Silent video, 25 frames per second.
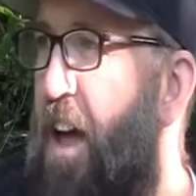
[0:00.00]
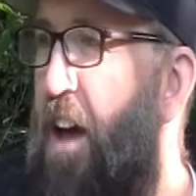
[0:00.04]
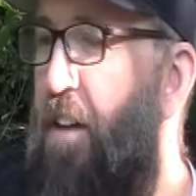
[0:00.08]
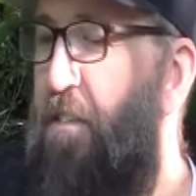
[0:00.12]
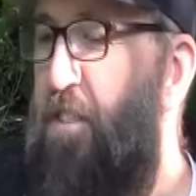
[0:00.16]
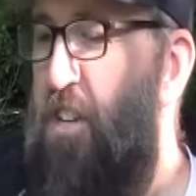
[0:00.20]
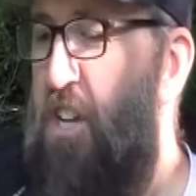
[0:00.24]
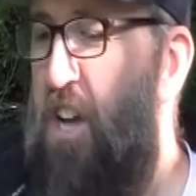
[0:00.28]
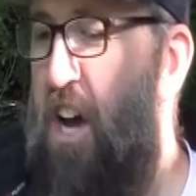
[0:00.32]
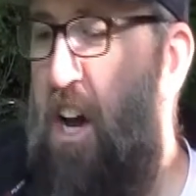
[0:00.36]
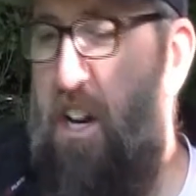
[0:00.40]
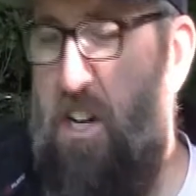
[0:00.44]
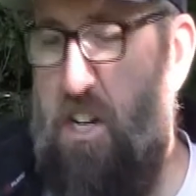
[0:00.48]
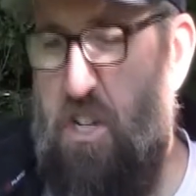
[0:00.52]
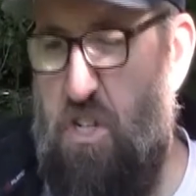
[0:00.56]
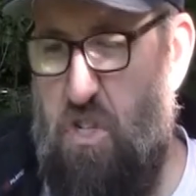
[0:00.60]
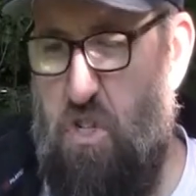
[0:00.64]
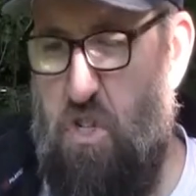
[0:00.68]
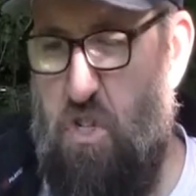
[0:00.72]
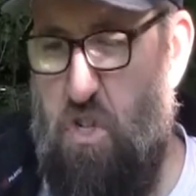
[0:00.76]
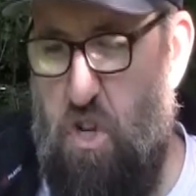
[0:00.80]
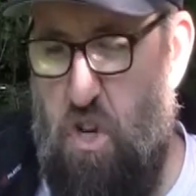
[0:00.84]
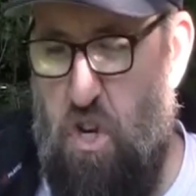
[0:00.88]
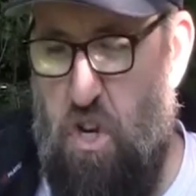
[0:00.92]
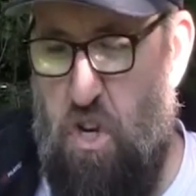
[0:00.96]
haven't gotten
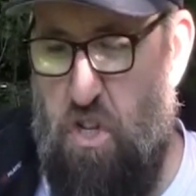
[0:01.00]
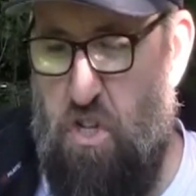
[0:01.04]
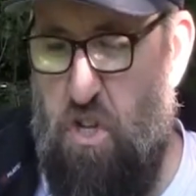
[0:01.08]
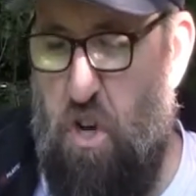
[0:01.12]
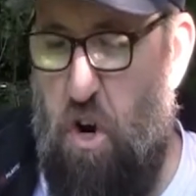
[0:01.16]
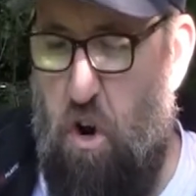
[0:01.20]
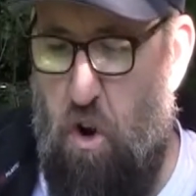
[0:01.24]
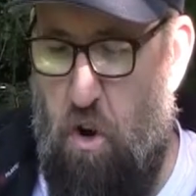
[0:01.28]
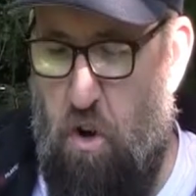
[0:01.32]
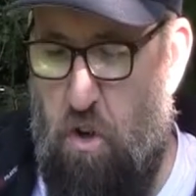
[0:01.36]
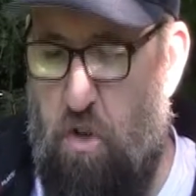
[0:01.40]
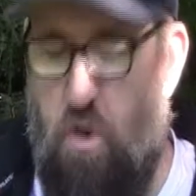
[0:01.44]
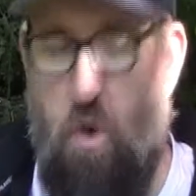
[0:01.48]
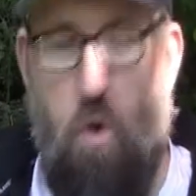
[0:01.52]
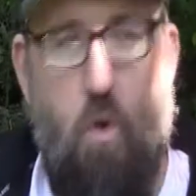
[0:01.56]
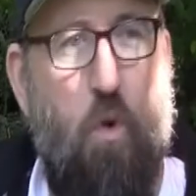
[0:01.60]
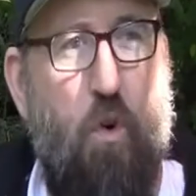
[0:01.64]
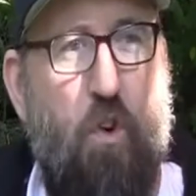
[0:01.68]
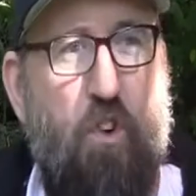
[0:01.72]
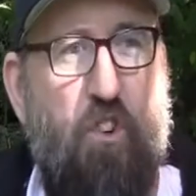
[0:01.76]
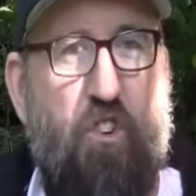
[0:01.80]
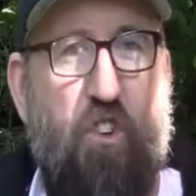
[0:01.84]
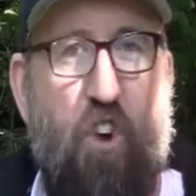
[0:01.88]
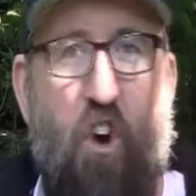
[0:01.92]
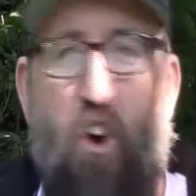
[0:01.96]
as hardcore
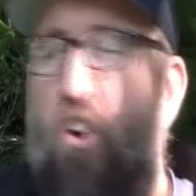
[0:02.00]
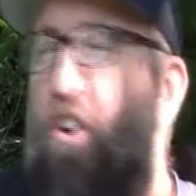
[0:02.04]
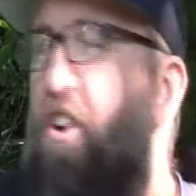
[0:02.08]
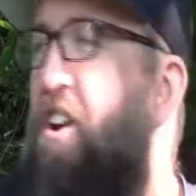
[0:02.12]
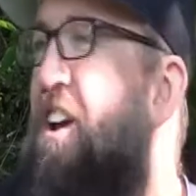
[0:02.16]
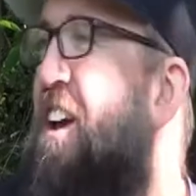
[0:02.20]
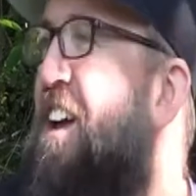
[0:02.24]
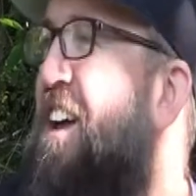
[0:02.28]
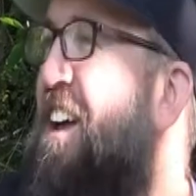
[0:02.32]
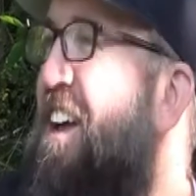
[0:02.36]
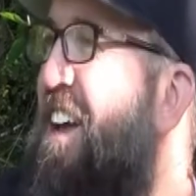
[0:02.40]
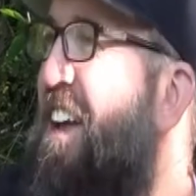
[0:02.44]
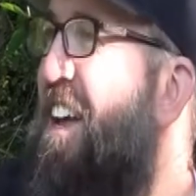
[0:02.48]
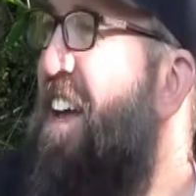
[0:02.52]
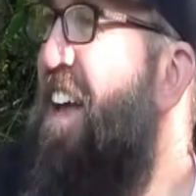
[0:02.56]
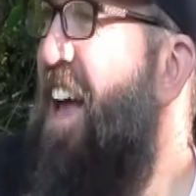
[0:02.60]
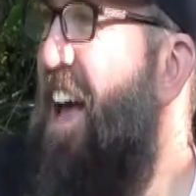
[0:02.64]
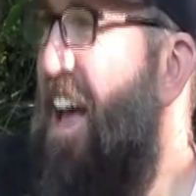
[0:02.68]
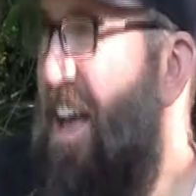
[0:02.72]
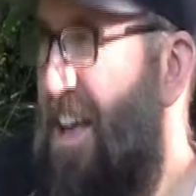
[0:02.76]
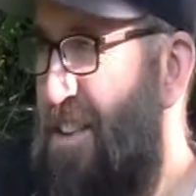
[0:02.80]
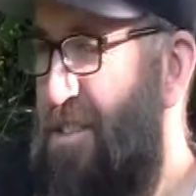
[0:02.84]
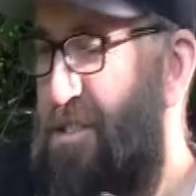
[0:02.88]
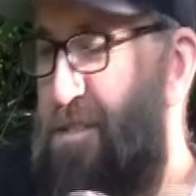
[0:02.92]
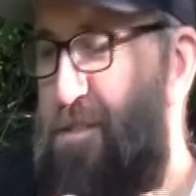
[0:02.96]
dark
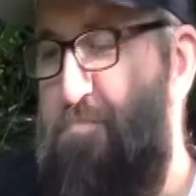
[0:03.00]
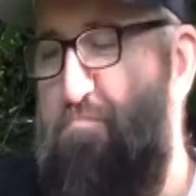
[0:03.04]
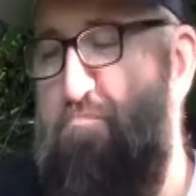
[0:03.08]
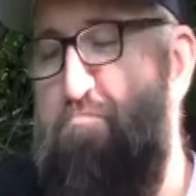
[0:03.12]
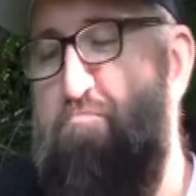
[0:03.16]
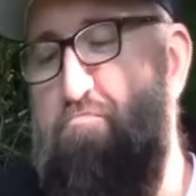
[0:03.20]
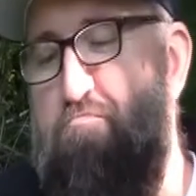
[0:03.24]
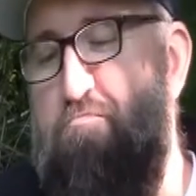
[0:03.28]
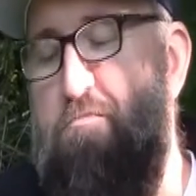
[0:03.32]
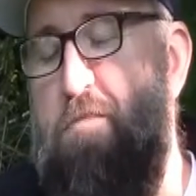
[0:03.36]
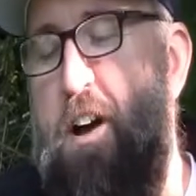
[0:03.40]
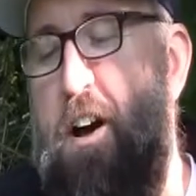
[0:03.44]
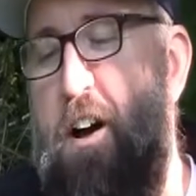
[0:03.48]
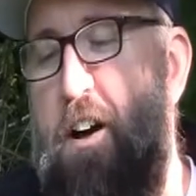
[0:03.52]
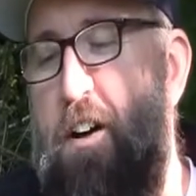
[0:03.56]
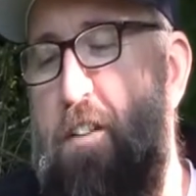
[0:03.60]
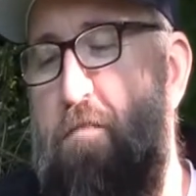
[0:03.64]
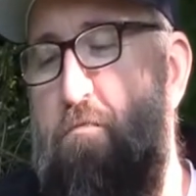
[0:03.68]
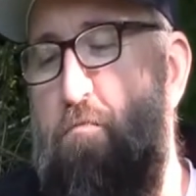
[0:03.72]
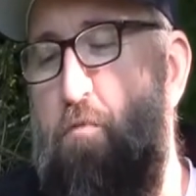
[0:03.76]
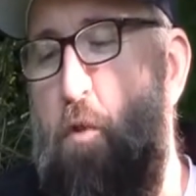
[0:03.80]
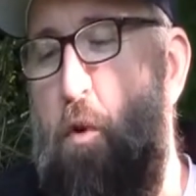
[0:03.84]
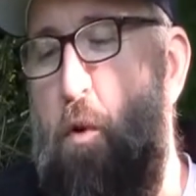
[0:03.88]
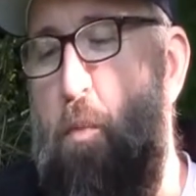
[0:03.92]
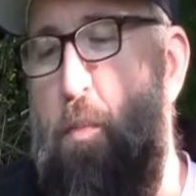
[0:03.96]
as
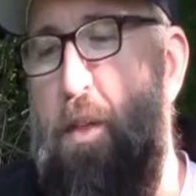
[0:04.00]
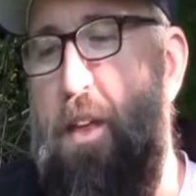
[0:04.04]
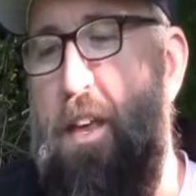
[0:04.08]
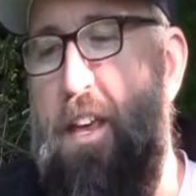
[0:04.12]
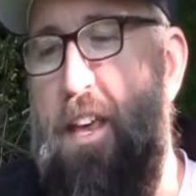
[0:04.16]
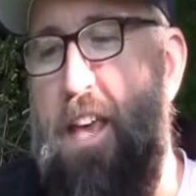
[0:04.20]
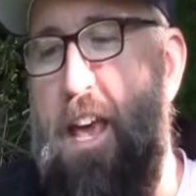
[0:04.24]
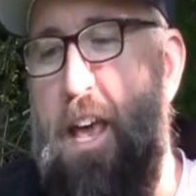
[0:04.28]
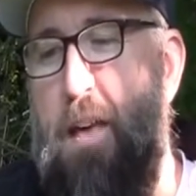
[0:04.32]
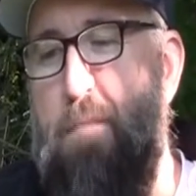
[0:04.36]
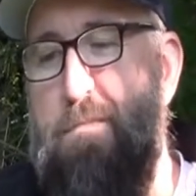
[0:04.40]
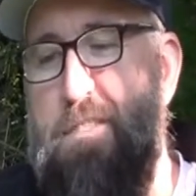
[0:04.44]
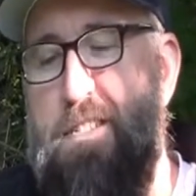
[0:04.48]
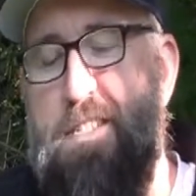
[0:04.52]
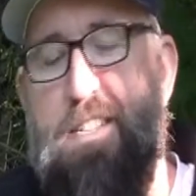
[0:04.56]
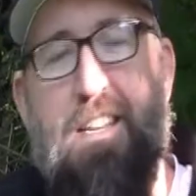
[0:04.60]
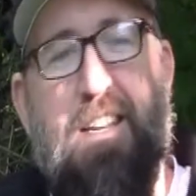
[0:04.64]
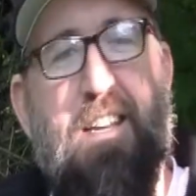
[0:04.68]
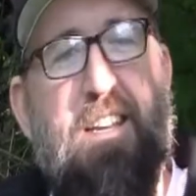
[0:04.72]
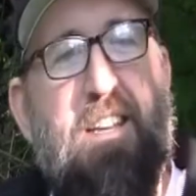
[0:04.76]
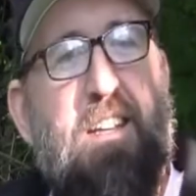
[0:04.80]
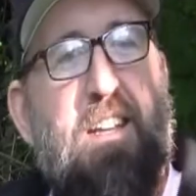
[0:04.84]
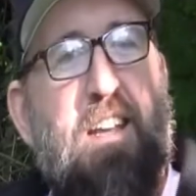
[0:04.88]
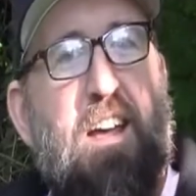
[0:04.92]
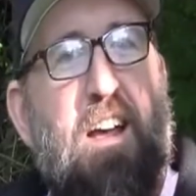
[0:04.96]
role-playing games
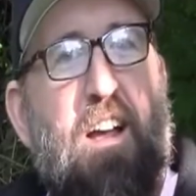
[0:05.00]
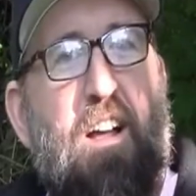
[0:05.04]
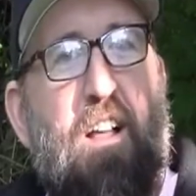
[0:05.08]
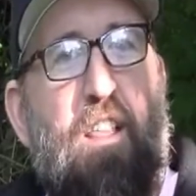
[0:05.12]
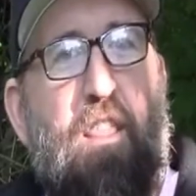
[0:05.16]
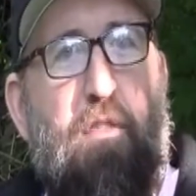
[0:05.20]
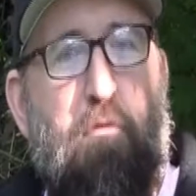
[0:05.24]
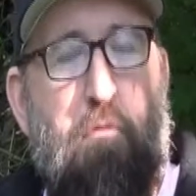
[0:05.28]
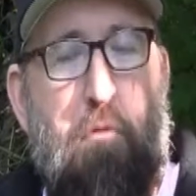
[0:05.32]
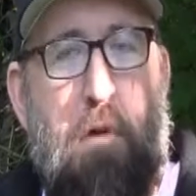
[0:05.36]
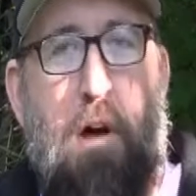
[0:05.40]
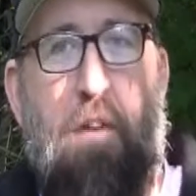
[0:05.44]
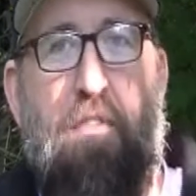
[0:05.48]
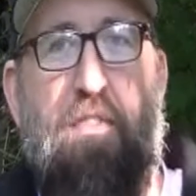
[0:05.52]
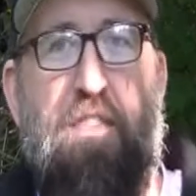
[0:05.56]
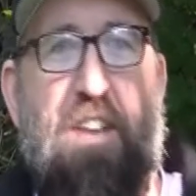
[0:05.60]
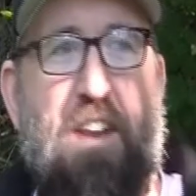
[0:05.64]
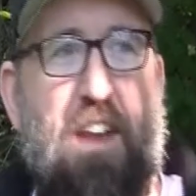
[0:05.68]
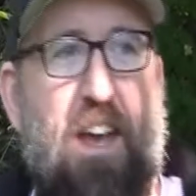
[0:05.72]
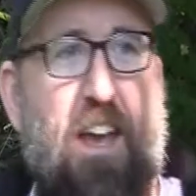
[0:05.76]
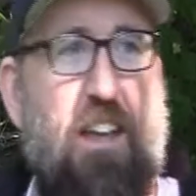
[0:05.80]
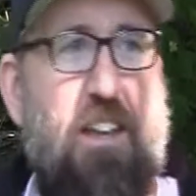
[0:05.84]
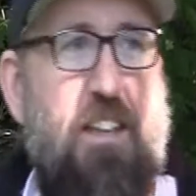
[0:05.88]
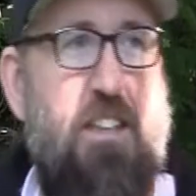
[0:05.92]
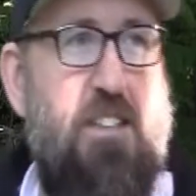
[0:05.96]
did throughout the
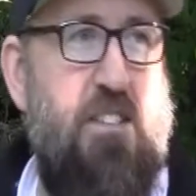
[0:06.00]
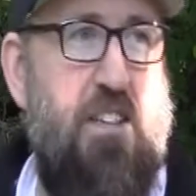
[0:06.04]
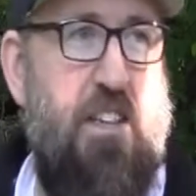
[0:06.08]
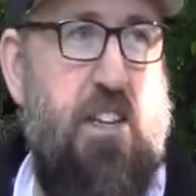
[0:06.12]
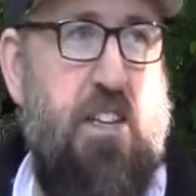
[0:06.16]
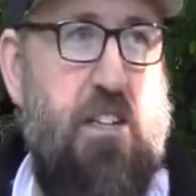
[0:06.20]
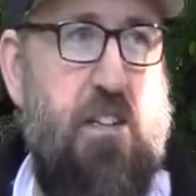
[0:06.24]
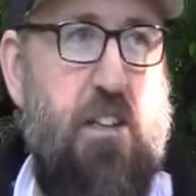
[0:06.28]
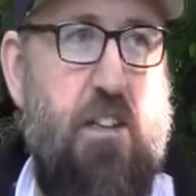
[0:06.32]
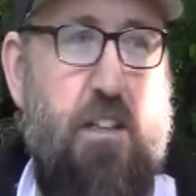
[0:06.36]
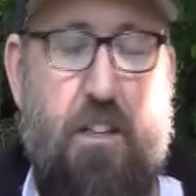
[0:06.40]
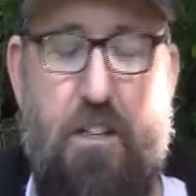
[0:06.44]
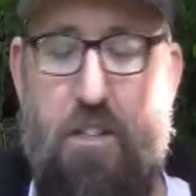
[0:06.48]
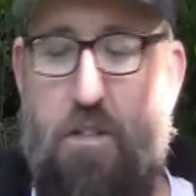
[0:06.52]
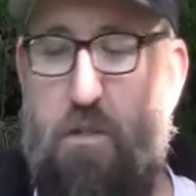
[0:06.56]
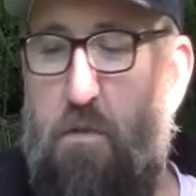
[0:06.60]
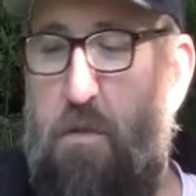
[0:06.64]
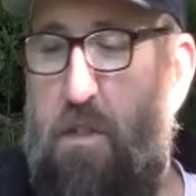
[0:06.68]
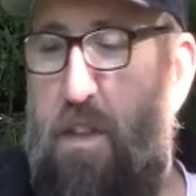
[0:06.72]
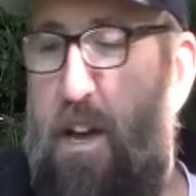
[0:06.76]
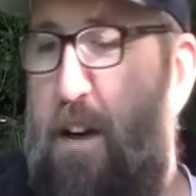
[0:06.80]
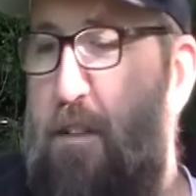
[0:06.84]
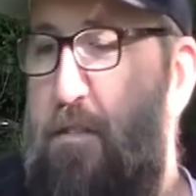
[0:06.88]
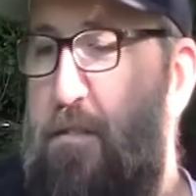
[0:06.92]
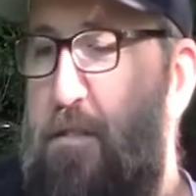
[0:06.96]
90s and into the
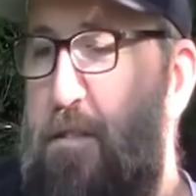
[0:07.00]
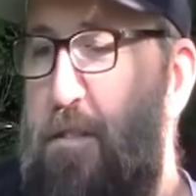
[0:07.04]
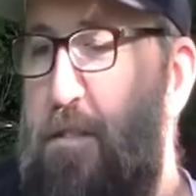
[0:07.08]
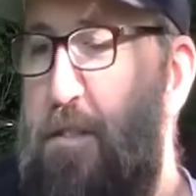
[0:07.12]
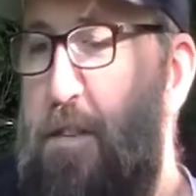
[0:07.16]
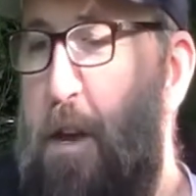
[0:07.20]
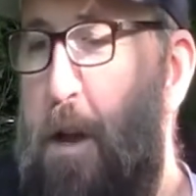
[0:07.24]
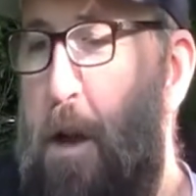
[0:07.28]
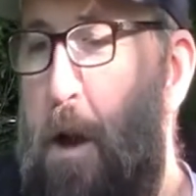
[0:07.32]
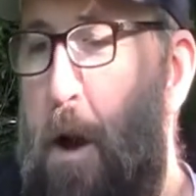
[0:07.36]
2000s.